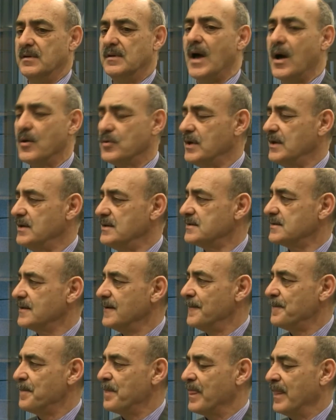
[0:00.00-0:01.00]
nowadays
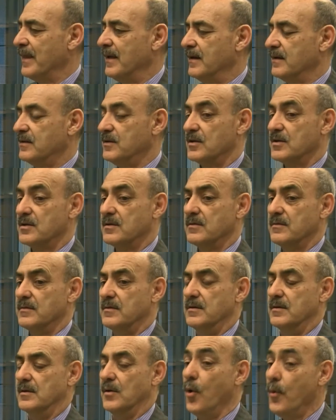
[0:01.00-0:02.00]
they are
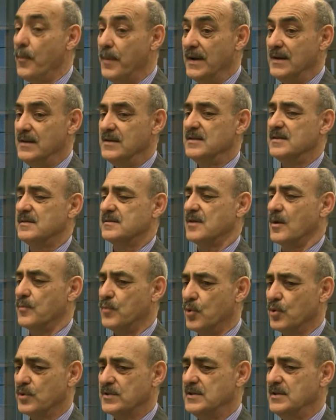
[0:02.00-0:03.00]
openly
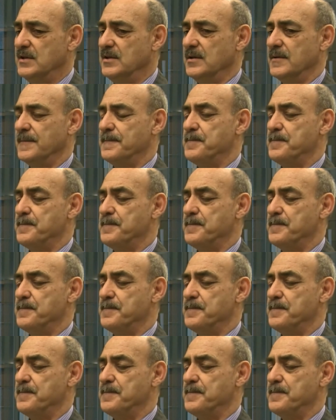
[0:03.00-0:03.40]
supporting